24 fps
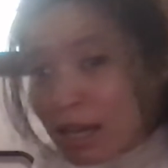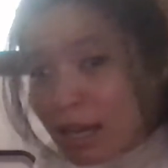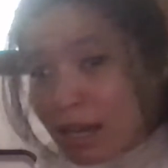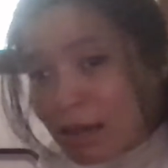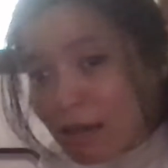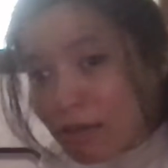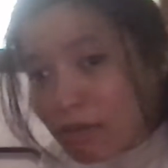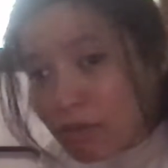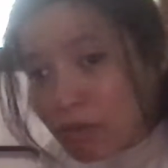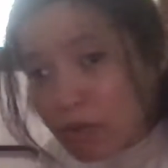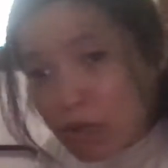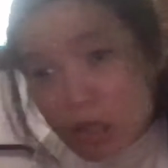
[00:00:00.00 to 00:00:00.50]

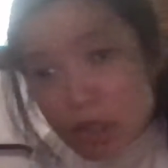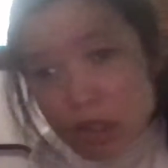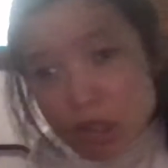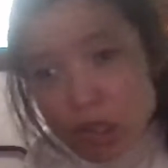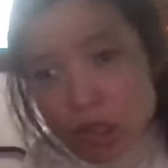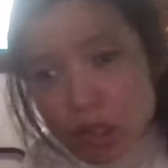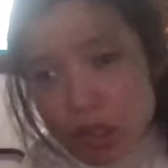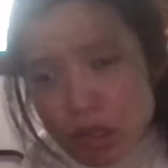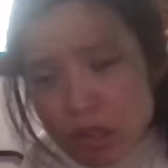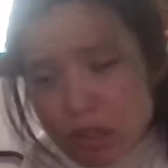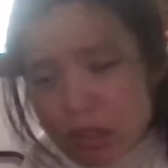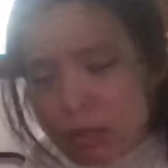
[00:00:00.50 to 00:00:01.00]
If you're
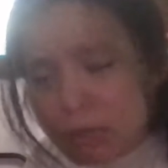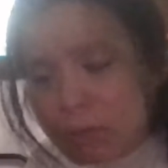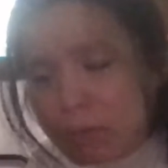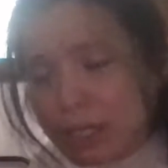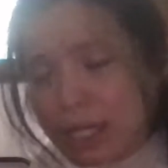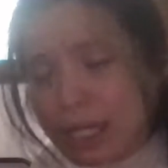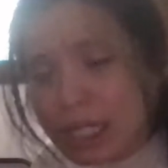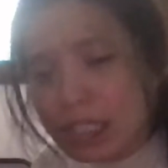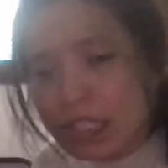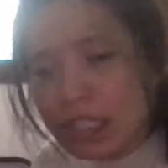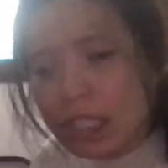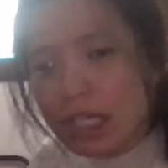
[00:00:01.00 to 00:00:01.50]
new to
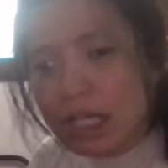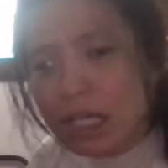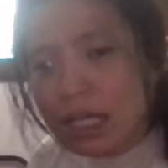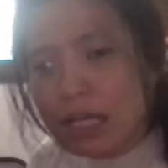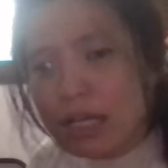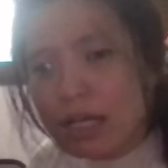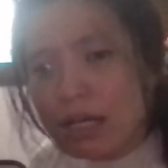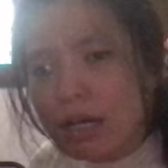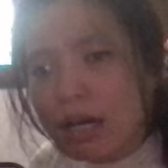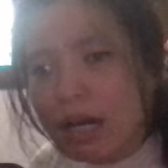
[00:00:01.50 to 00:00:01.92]
my channel,